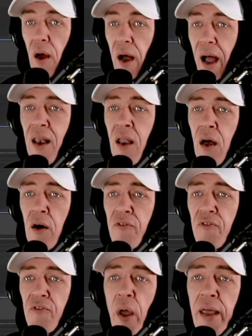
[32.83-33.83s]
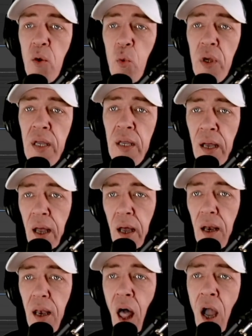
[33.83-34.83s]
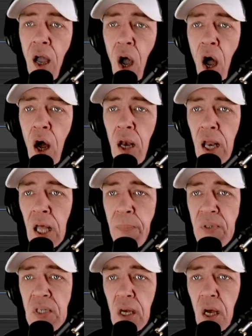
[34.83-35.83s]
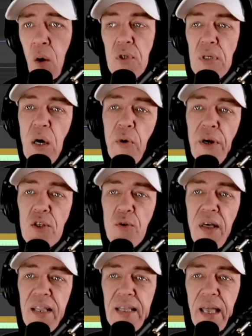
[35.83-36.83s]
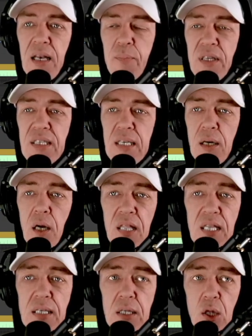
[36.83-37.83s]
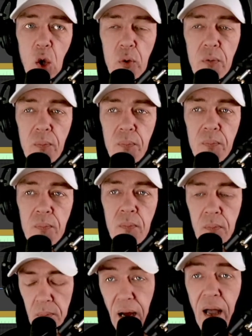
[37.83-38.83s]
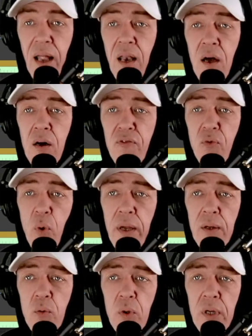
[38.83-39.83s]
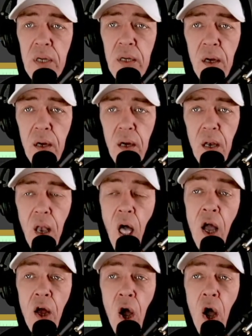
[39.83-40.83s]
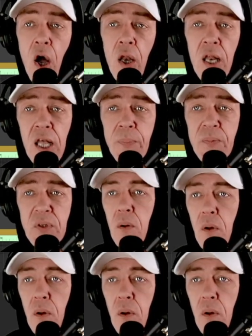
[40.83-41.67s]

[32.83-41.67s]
I love when we lock our lips. So now we're going to do that again, but sing on this note. I love when we lock our lips.